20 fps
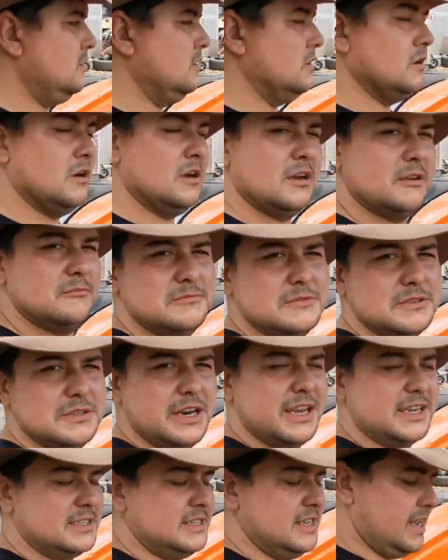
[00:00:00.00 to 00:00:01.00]
Alright, it's the
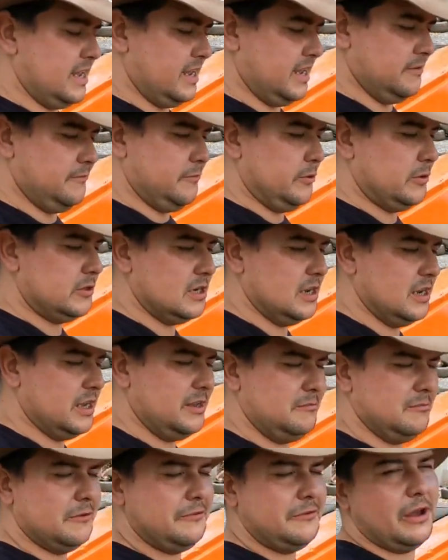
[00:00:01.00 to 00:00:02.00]
next day.
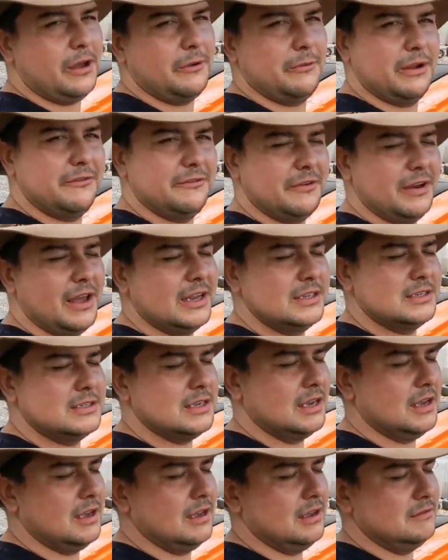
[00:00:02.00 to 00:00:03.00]
Unfortunately, my phone went flat,
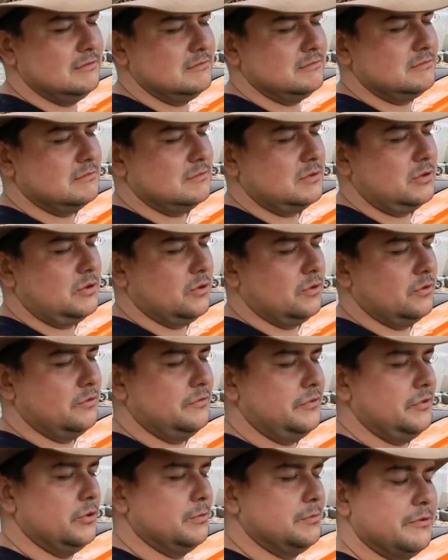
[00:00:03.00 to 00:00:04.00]
so I couldn't
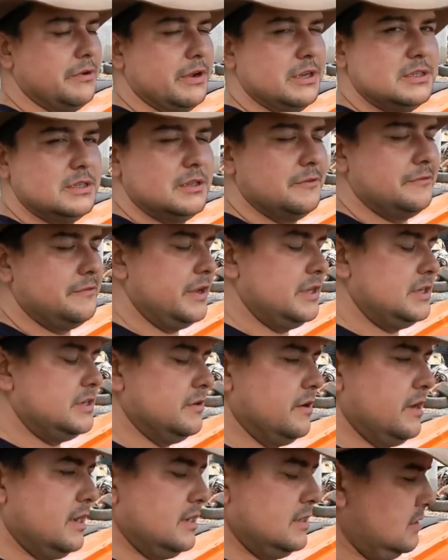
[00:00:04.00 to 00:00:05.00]
film the rest of the
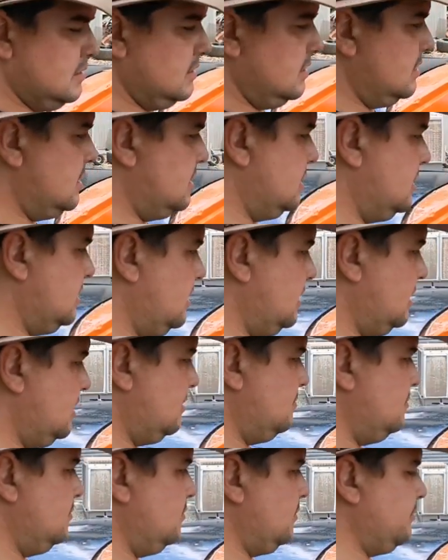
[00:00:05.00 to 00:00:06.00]
feature race.
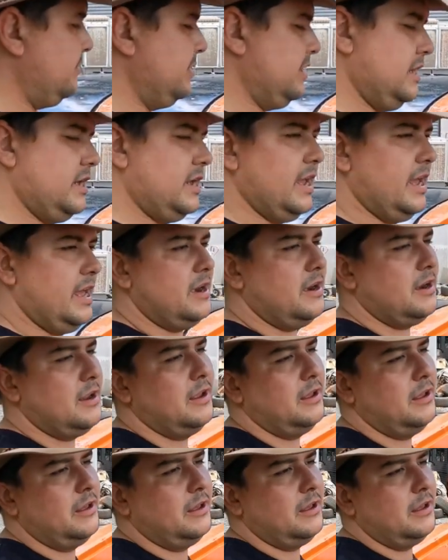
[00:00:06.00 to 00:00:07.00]
What we did get
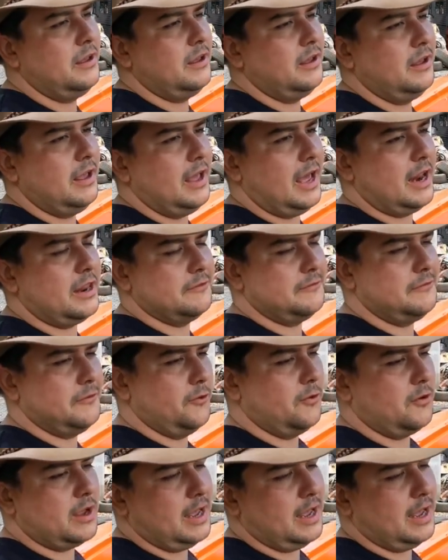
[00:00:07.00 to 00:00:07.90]
out of the 4